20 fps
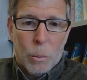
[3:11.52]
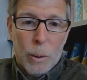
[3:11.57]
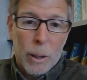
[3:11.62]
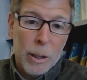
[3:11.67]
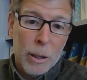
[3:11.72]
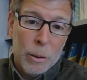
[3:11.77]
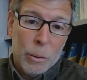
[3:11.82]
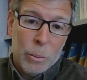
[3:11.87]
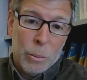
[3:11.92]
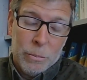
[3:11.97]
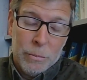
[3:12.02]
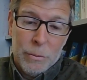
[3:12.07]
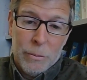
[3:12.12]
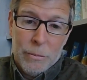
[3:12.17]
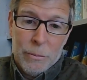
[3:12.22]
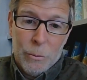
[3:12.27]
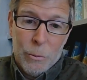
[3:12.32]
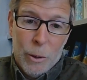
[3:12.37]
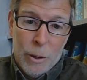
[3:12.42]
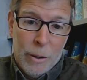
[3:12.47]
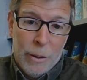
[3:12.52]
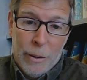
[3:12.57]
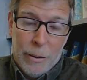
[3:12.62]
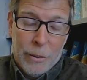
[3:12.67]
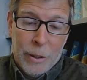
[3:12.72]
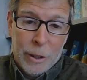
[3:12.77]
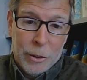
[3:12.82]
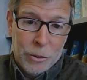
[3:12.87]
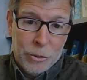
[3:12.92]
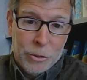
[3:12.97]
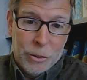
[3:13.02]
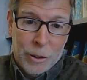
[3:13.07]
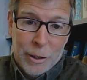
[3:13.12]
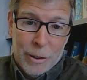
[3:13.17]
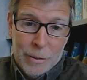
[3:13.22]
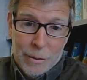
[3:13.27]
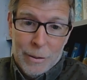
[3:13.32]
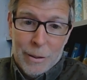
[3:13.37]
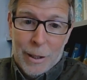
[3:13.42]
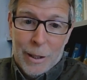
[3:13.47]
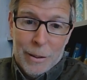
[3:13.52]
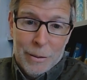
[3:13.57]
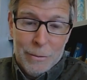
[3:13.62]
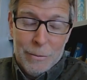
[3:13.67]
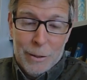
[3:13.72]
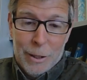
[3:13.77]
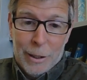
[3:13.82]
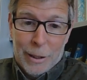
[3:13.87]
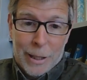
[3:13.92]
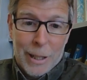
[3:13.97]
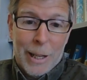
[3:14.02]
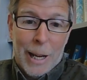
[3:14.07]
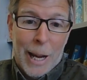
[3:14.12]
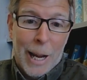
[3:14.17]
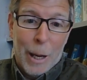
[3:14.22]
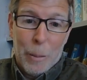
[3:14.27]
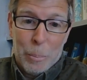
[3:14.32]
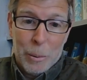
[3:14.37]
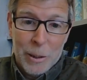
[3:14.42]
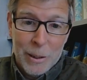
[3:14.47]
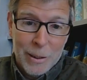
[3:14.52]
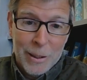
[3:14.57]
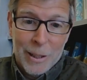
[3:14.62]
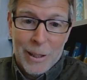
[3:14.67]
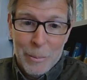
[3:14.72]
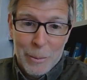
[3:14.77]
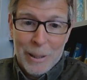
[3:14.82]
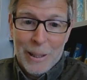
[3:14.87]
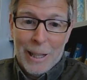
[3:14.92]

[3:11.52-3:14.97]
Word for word: Well, one of the things that that it can happen.